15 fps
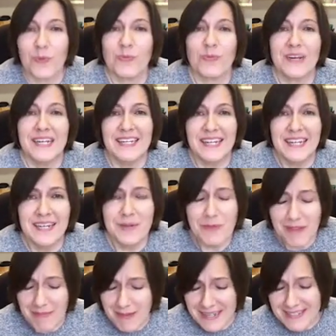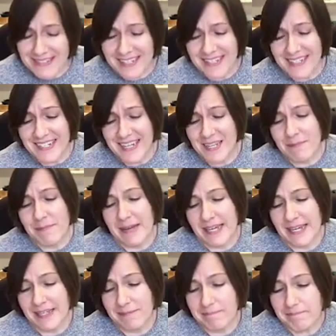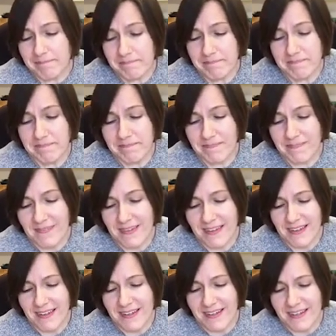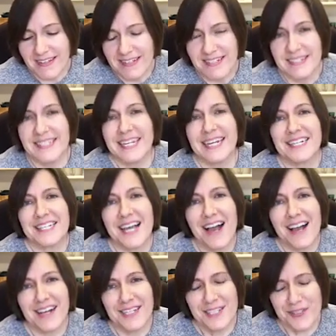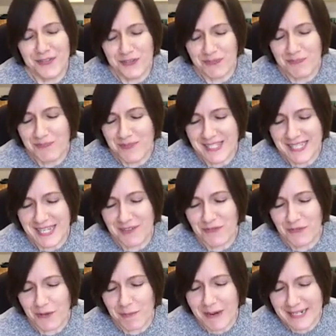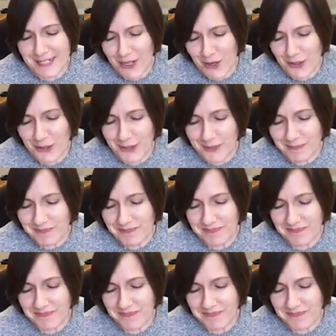Reading with my son in bed, TikToks sent for my daughter,